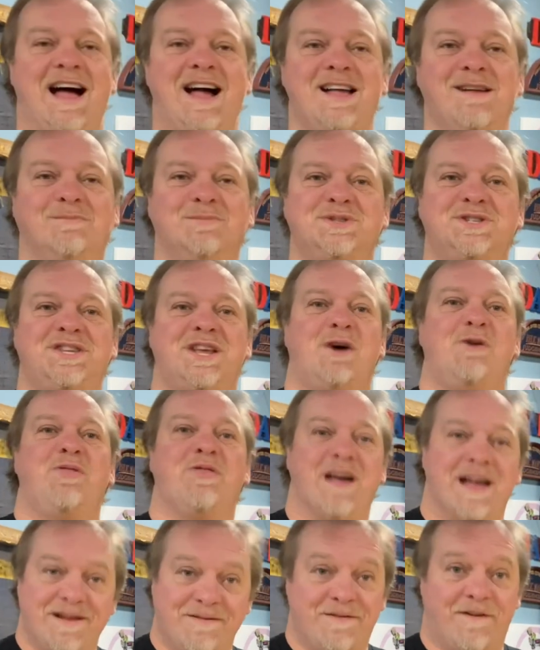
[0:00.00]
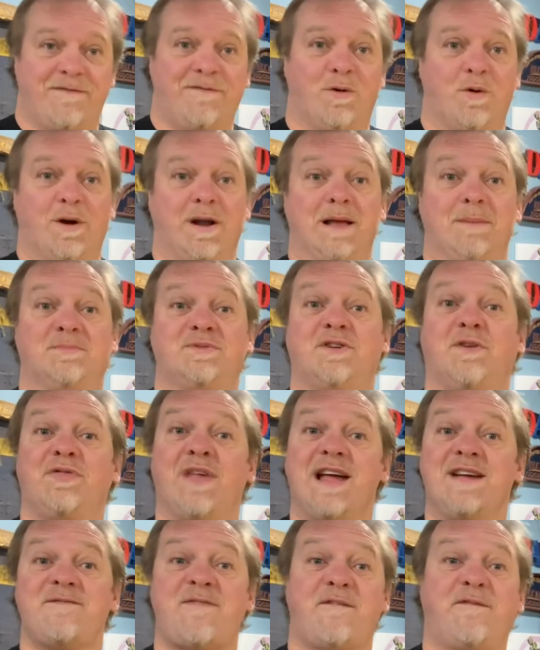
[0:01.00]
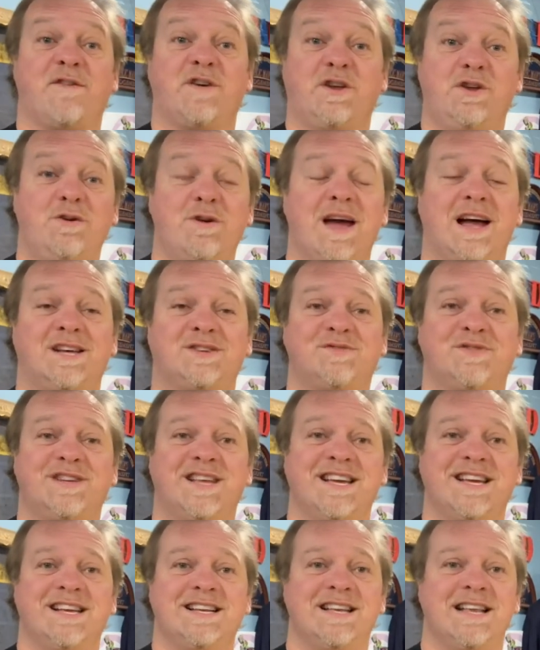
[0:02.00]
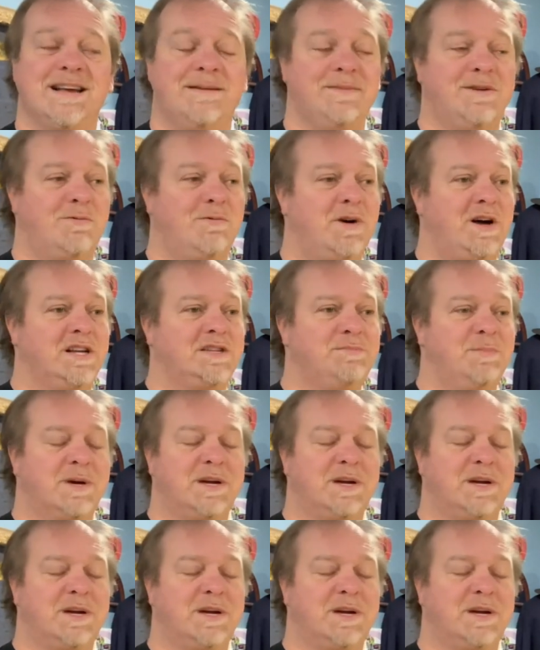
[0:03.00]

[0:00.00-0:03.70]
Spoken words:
I am so thankful for it. I'm so thankful for you guys for taking time to watch,